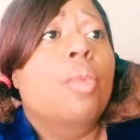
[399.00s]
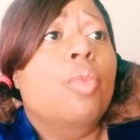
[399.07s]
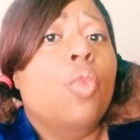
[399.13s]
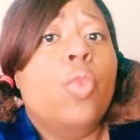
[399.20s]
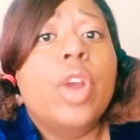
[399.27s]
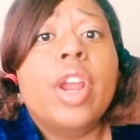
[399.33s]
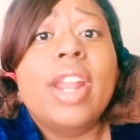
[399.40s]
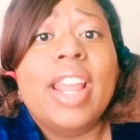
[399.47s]

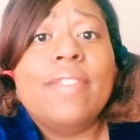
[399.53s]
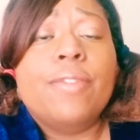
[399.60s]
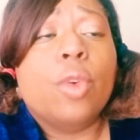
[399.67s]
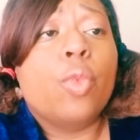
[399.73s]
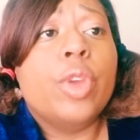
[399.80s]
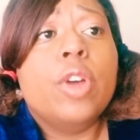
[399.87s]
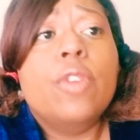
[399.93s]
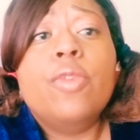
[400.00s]
where they
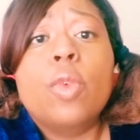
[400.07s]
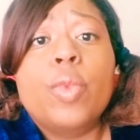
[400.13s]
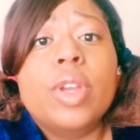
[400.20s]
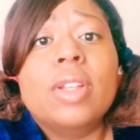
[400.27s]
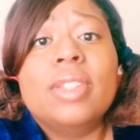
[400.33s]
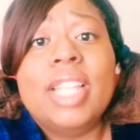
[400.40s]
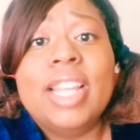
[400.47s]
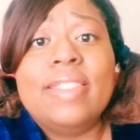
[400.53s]
for
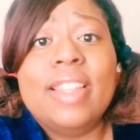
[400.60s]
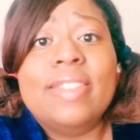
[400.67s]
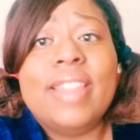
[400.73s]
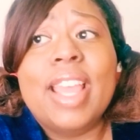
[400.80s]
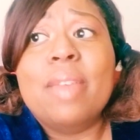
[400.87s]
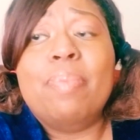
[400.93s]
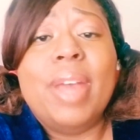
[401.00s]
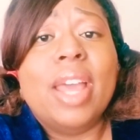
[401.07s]
real think that
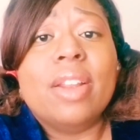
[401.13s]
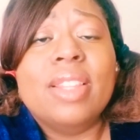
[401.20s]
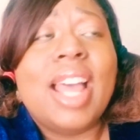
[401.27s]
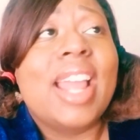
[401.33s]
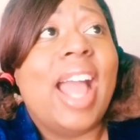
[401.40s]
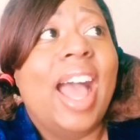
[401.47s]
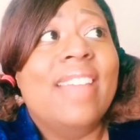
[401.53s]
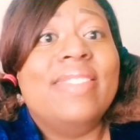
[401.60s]
they bet.
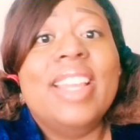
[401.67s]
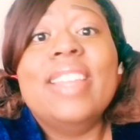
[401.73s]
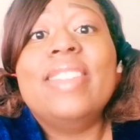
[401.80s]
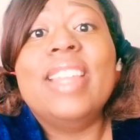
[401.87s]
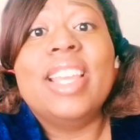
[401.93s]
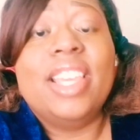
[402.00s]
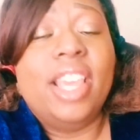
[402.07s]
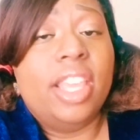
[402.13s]
Like, I
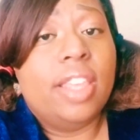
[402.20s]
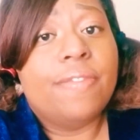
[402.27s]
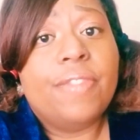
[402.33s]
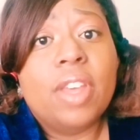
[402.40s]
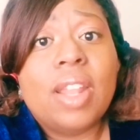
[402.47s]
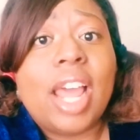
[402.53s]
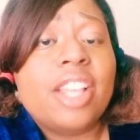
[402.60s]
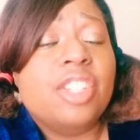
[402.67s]
think that Kenya
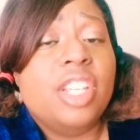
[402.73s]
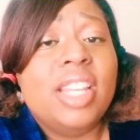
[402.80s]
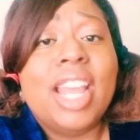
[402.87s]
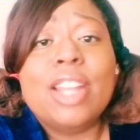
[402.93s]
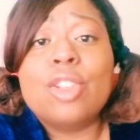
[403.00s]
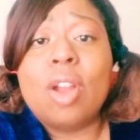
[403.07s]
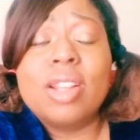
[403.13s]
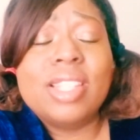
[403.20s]
feel like she
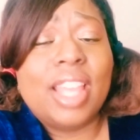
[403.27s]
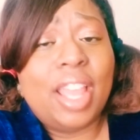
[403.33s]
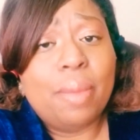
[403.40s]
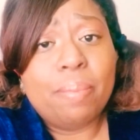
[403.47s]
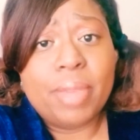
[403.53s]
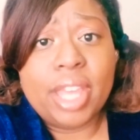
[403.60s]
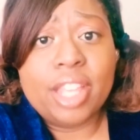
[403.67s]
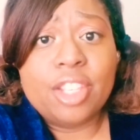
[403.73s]
that dark
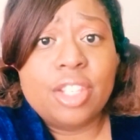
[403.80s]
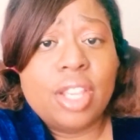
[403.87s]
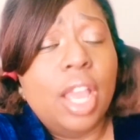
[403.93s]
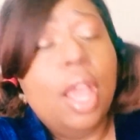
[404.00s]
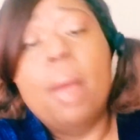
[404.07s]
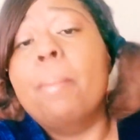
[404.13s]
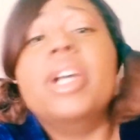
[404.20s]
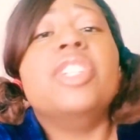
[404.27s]
skinned bitch,
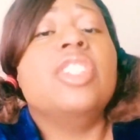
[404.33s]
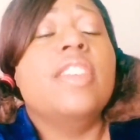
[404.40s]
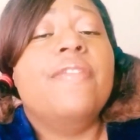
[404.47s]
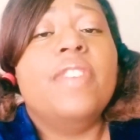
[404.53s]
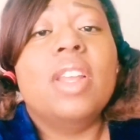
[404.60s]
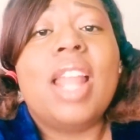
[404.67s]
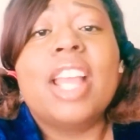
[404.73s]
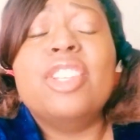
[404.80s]
but she
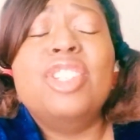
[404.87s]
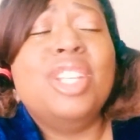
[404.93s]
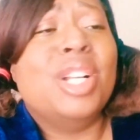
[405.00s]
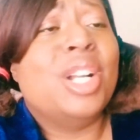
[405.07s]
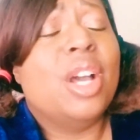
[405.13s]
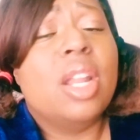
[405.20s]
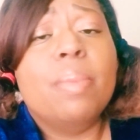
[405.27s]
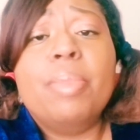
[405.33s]
feel like she
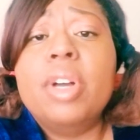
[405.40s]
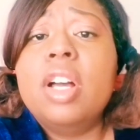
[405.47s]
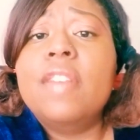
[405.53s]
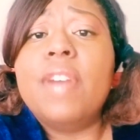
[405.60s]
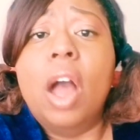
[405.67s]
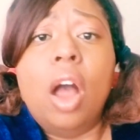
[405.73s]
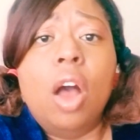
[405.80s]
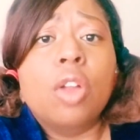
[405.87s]
a cut
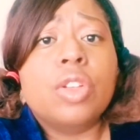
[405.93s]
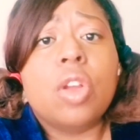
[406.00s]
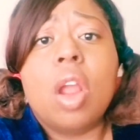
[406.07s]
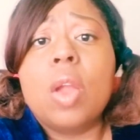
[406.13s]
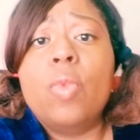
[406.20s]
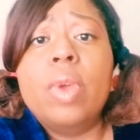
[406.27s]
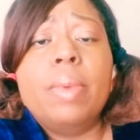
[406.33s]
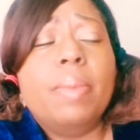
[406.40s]
above all
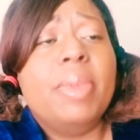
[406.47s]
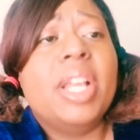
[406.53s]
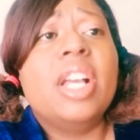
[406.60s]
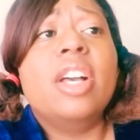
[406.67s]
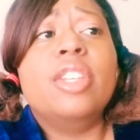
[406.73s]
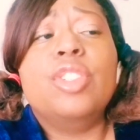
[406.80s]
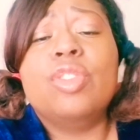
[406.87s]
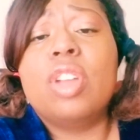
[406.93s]
dark women
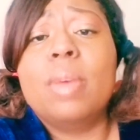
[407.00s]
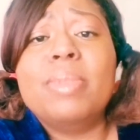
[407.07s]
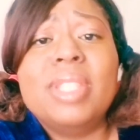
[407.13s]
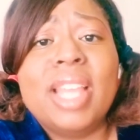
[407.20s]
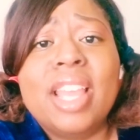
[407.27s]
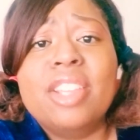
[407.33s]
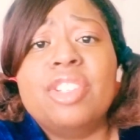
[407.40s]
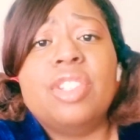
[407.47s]
because, you know what I'm
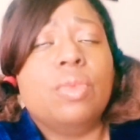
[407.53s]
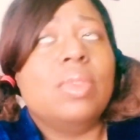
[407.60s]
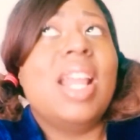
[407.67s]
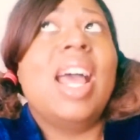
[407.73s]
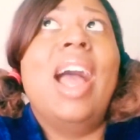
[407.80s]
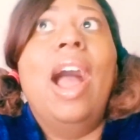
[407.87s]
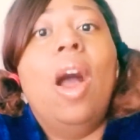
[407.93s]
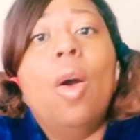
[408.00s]
saying,
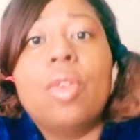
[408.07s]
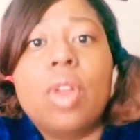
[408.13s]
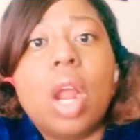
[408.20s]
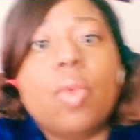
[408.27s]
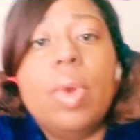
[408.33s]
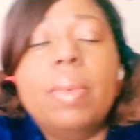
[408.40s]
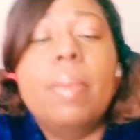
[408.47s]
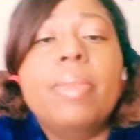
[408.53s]
not all
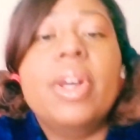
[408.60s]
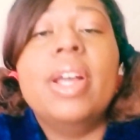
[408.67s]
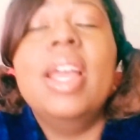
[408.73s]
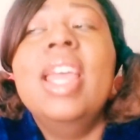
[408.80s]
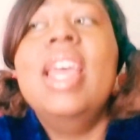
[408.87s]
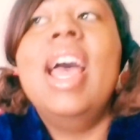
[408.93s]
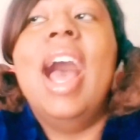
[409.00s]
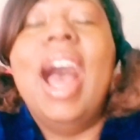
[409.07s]
dark women,
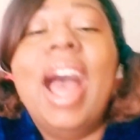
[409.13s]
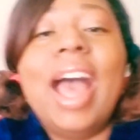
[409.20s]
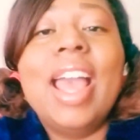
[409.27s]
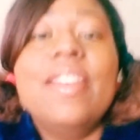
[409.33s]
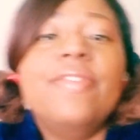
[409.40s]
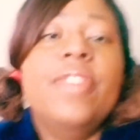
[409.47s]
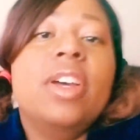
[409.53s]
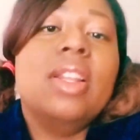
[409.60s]
but
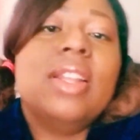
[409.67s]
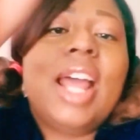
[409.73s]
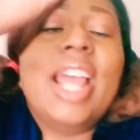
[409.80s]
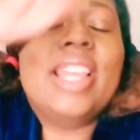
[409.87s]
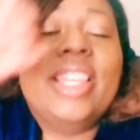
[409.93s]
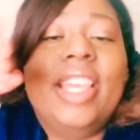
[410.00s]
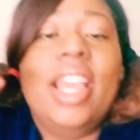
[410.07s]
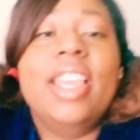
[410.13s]
I feel
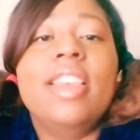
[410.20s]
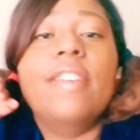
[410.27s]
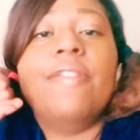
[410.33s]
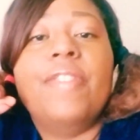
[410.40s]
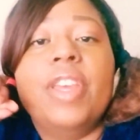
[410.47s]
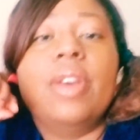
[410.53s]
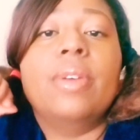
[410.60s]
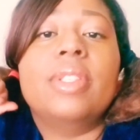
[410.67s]
like Kenya
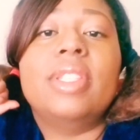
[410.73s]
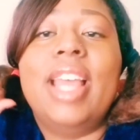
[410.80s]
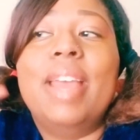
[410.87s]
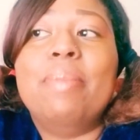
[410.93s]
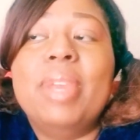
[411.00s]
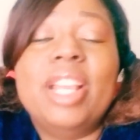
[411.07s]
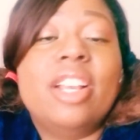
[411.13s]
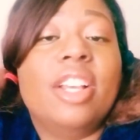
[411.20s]
feels
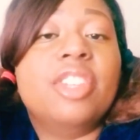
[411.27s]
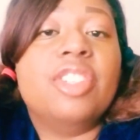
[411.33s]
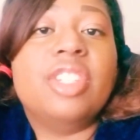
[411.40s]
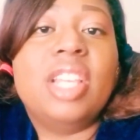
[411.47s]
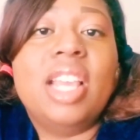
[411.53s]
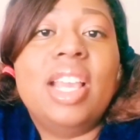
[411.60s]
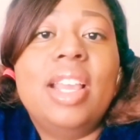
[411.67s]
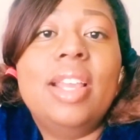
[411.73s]
that because
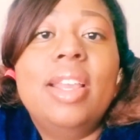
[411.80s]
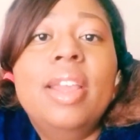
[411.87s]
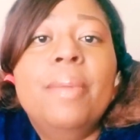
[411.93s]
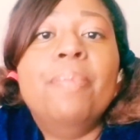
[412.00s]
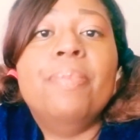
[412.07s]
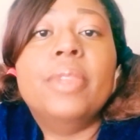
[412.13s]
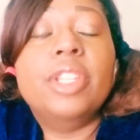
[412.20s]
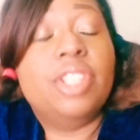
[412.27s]
she's
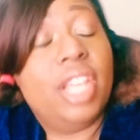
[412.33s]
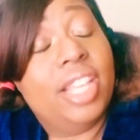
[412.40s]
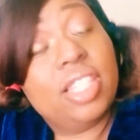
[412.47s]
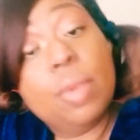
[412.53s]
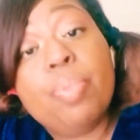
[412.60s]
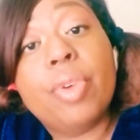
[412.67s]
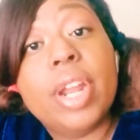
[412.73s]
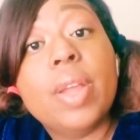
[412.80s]

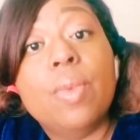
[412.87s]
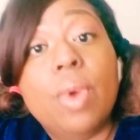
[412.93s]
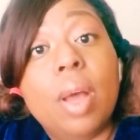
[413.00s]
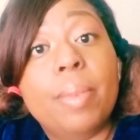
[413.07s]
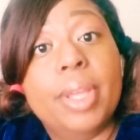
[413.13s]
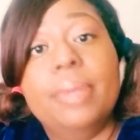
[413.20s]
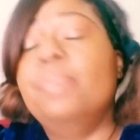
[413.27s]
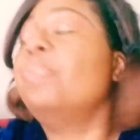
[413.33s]
a pretty
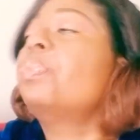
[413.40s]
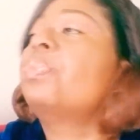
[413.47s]
woman,